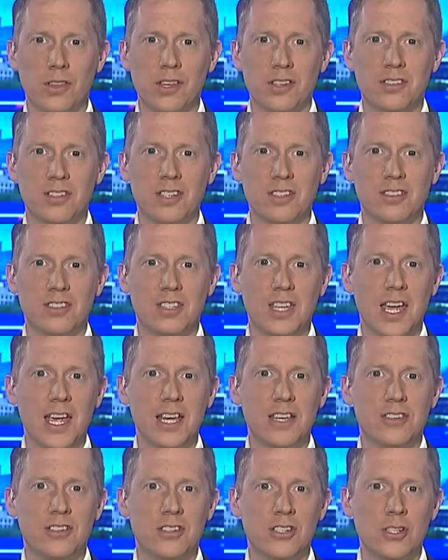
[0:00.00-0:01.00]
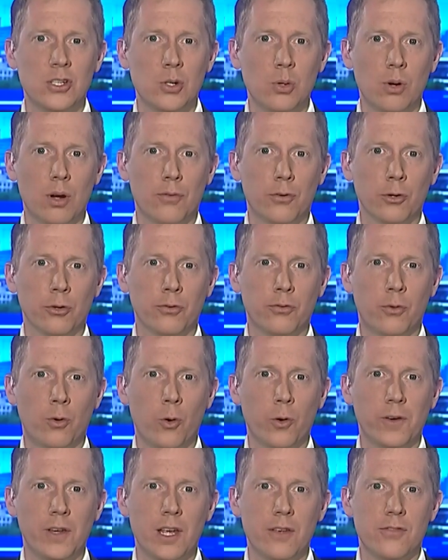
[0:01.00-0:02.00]
this is day two of her
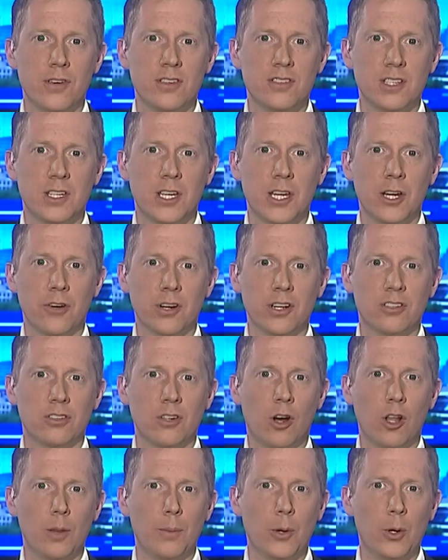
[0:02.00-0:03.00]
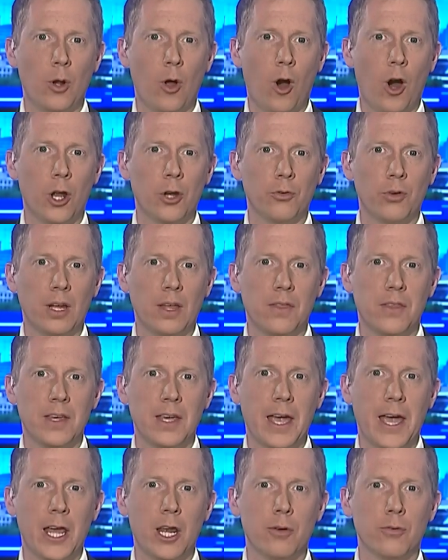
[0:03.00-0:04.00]
four day visit here. It's all about honoring
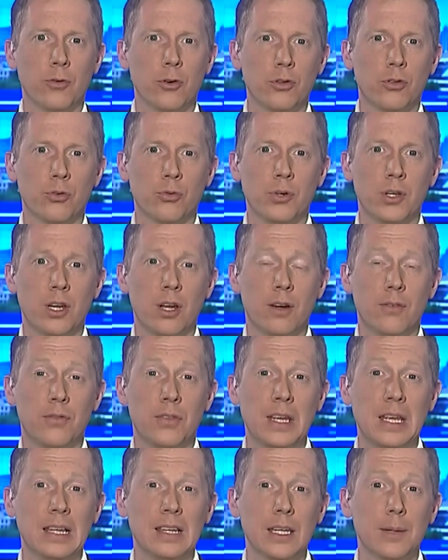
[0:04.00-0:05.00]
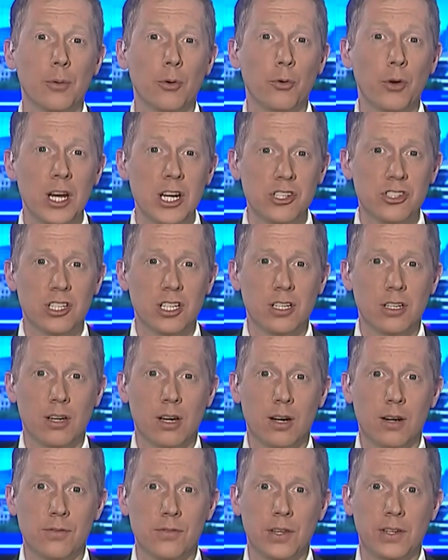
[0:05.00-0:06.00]
the anniversary of the liberation
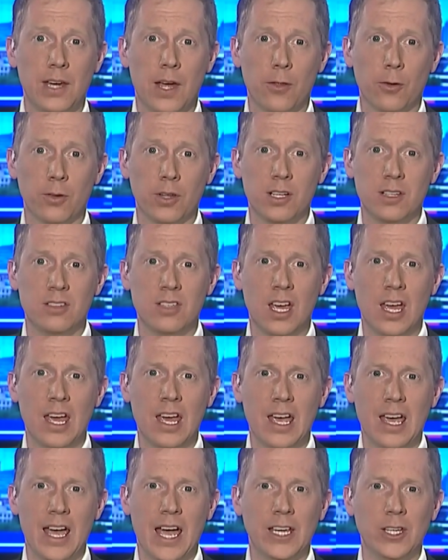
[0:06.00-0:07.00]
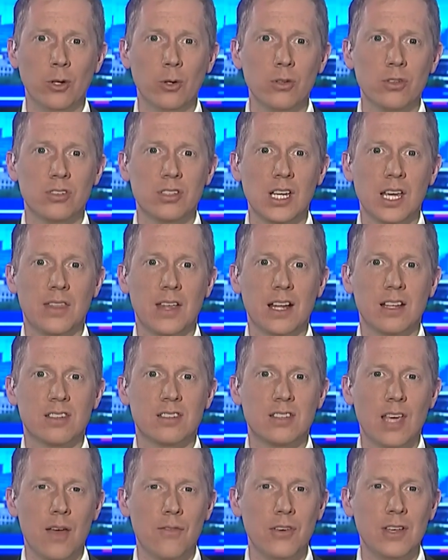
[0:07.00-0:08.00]
of the Netherlands. And you'll see that
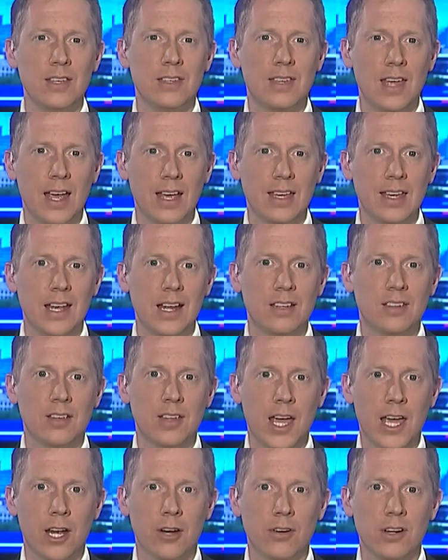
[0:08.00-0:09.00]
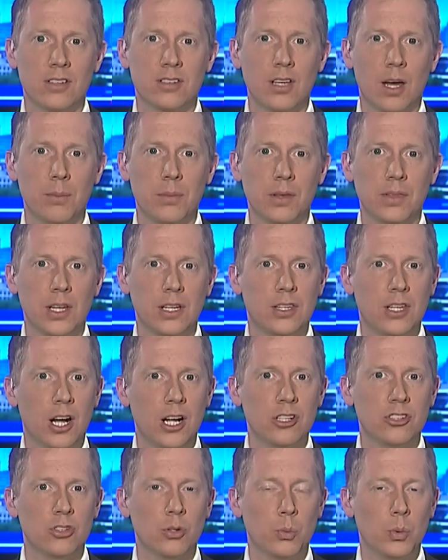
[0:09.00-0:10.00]
seven decades later, it's something the
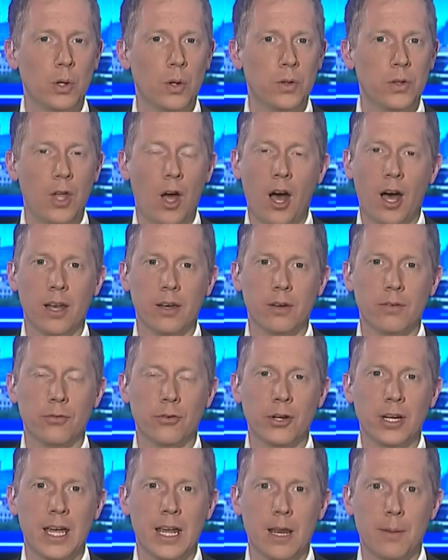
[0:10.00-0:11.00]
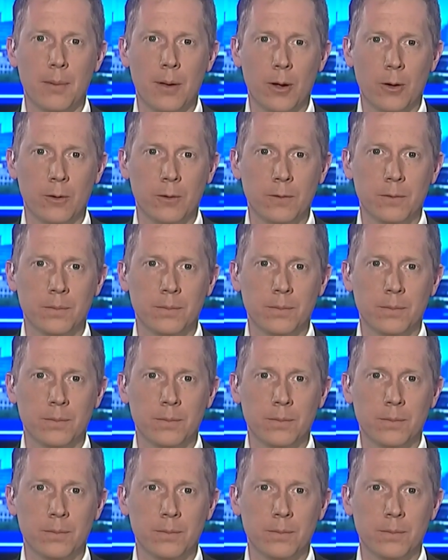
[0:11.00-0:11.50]
Dutch will not forget about.